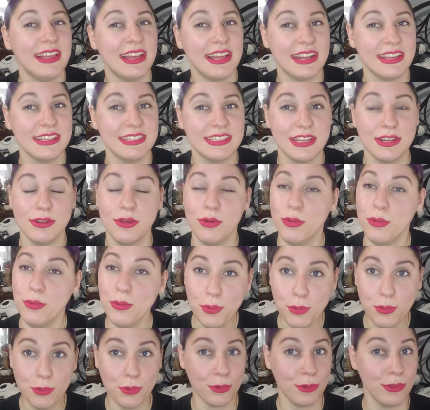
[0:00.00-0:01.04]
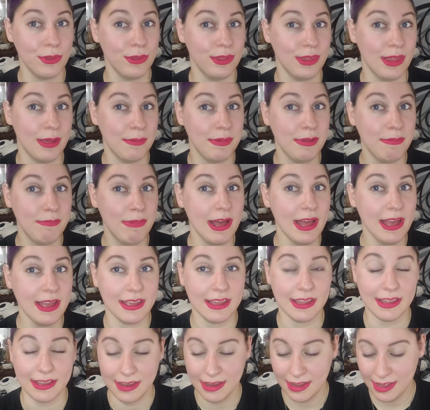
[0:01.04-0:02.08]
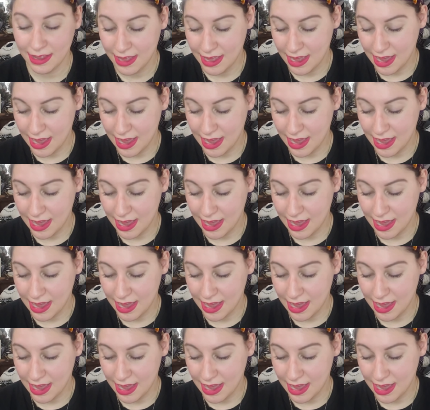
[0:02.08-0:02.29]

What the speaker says: and I said, ooh, let me buy it.